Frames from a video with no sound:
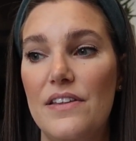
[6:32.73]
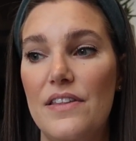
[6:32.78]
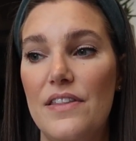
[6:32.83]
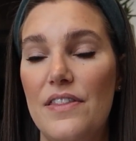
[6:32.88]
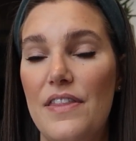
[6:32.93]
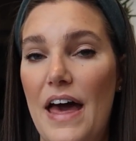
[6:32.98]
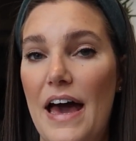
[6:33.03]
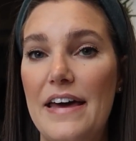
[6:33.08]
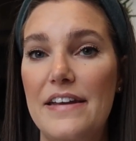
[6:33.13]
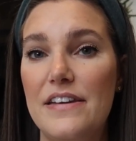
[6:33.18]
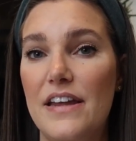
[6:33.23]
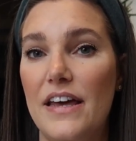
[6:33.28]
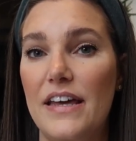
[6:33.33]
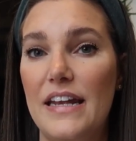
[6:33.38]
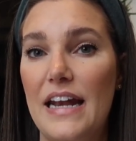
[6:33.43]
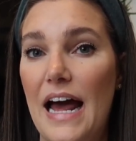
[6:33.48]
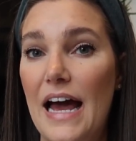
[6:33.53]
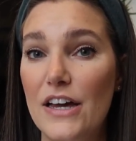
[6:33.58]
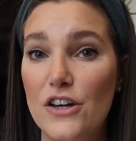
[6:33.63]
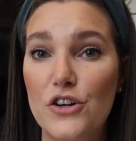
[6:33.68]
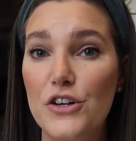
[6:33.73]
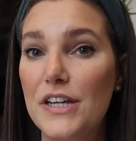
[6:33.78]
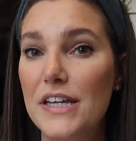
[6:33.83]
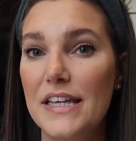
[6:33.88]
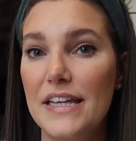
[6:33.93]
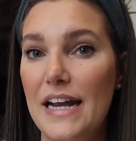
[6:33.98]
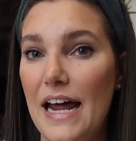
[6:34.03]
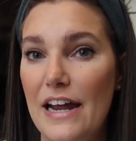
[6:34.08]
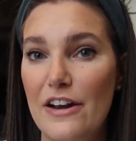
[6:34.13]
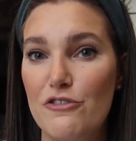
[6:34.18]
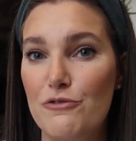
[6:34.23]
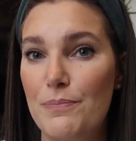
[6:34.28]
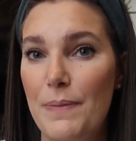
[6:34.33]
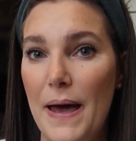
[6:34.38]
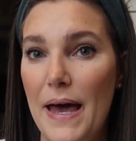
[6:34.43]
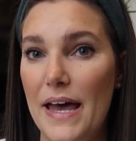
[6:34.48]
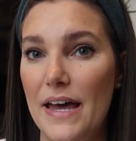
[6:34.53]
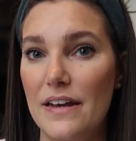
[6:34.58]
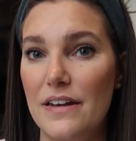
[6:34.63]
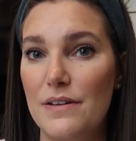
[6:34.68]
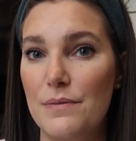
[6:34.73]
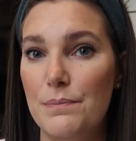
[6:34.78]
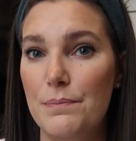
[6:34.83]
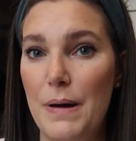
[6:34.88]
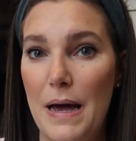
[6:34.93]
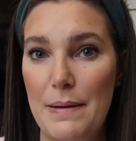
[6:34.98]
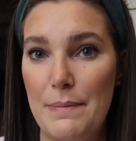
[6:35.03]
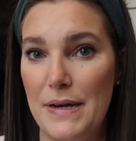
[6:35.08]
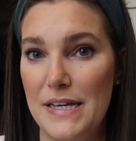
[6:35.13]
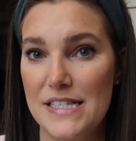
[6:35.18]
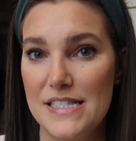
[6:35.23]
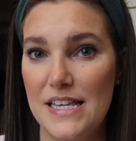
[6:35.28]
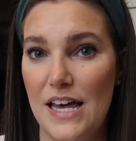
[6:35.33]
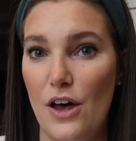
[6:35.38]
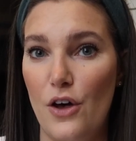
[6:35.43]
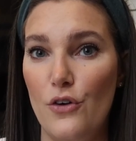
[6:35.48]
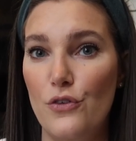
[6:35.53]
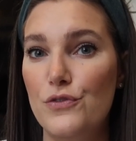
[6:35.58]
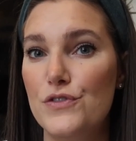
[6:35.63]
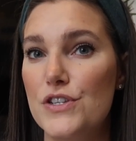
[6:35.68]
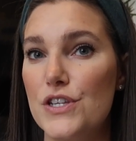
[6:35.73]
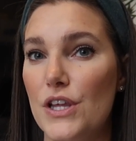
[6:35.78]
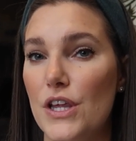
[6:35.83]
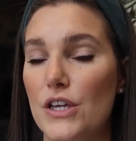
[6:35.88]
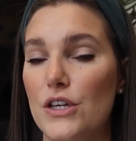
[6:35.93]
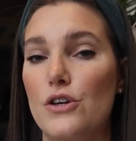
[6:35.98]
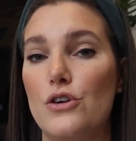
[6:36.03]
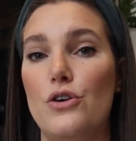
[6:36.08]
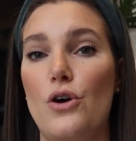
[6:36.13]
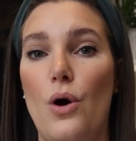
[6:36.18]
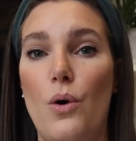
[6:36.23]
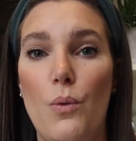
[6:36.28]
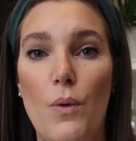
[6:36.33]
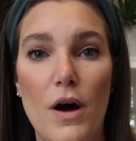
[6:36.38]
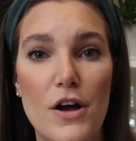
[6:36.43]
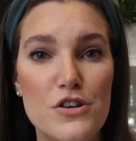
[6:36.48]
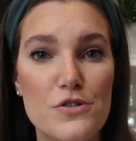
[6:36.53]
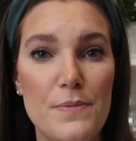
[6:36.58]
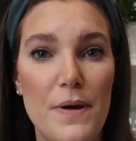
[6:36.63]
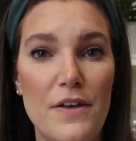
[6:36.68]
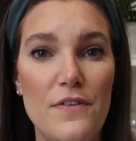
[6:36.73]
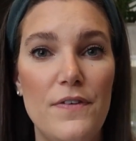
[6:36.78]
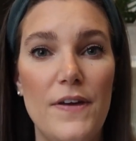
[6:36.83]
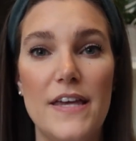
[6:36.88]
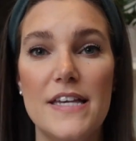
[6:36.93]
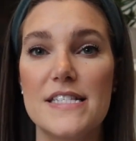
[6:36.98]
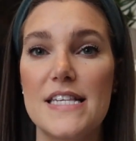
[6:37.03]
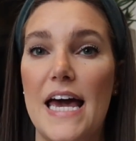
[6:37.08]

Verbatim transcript: that night I couldn't get out of bed by myself to like go wash my face.